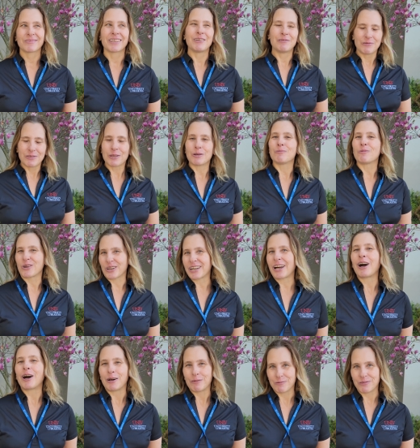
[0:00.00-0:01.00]
and feel more
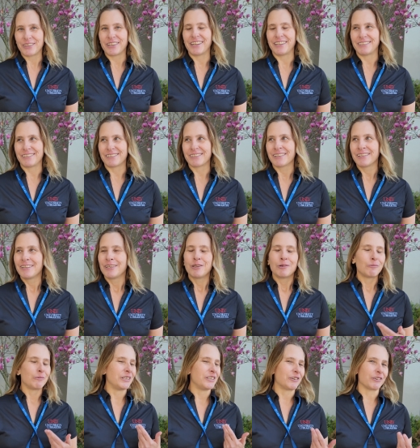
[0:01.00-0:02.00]
confident
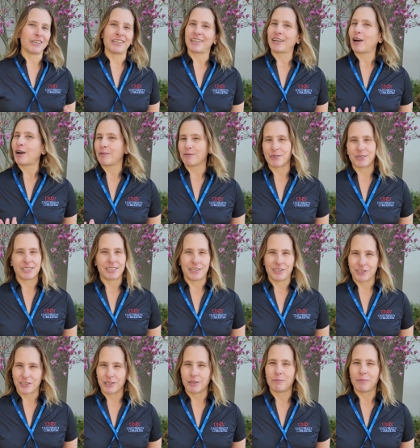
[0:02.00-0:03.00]
when you're in a
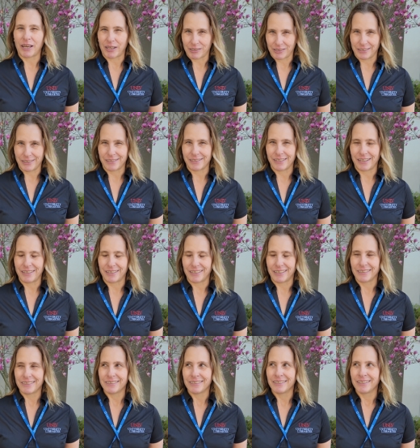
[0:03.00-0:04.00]
conversation about linked
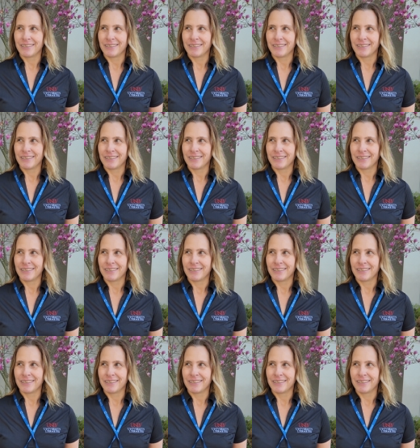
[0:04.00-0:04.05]
data